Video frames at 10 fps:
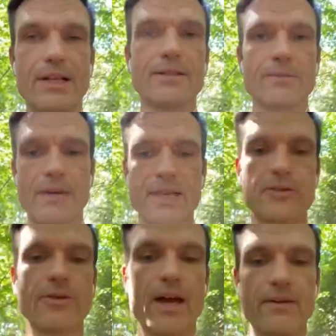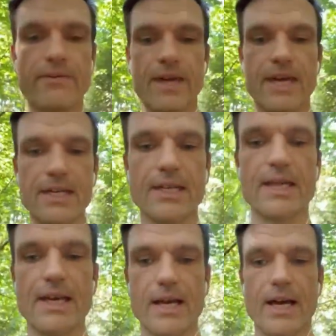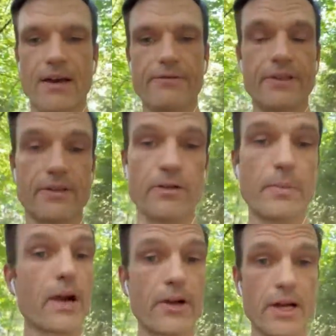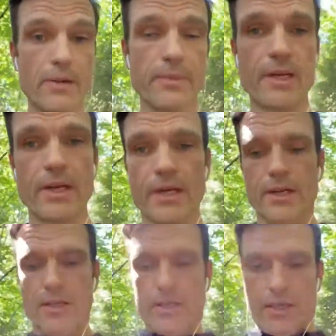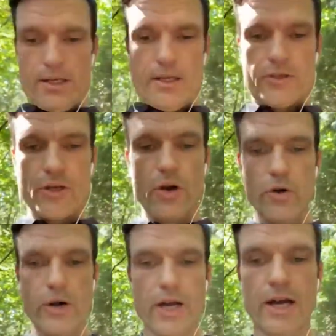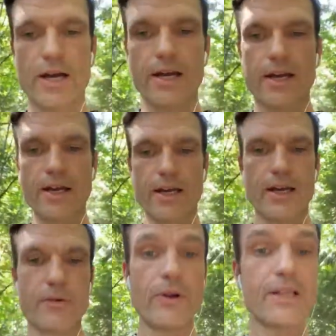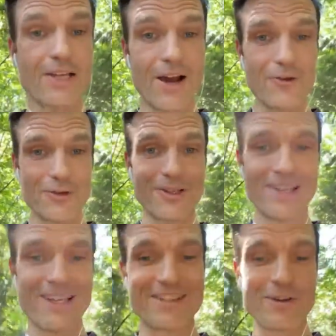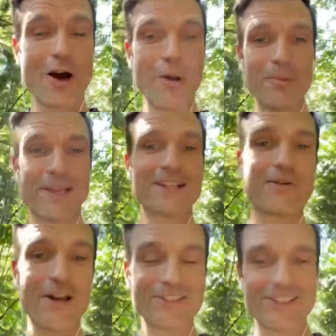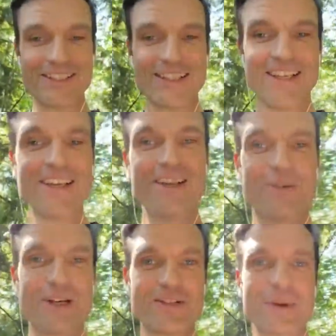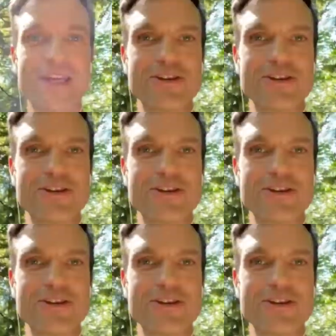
it's the best to have a physical barrier up. So reach out. It's a complex question, which way you